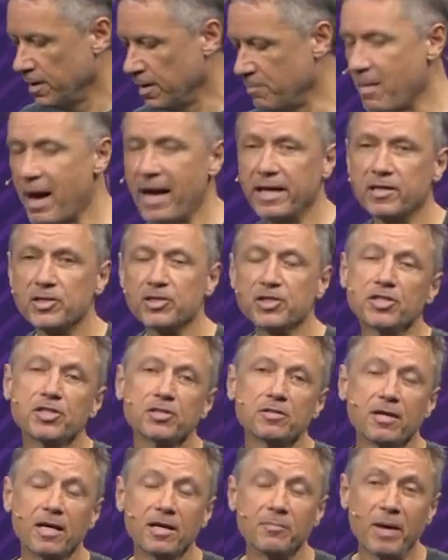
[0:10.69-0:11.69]

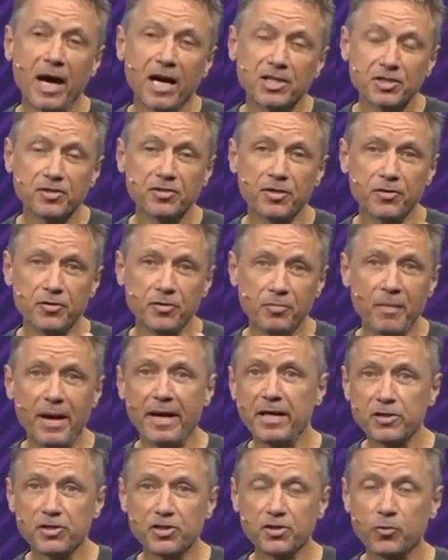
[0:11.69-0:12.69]
Imagine that you
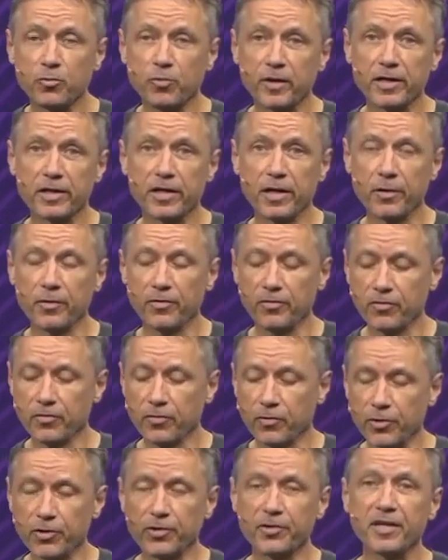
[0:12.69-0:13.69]
manage the
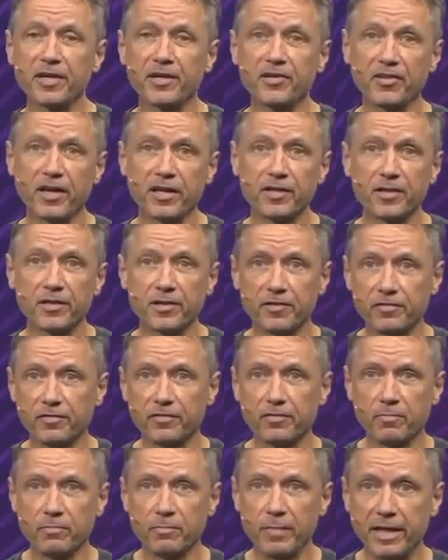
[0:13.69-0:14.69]
warehouse or you're an
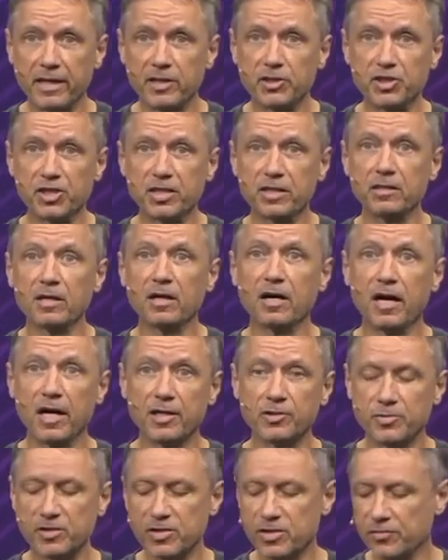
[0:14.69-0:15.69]
executive managing
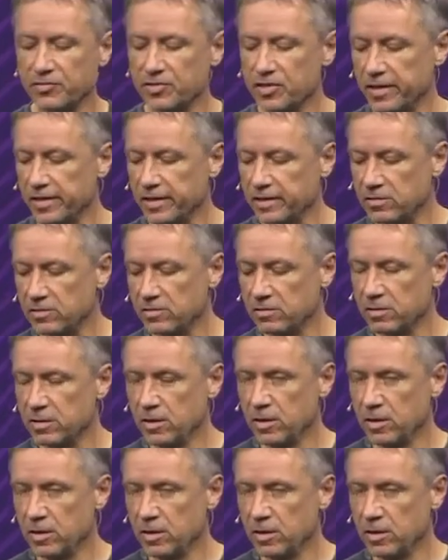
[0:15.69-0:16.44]
hundreds of sites.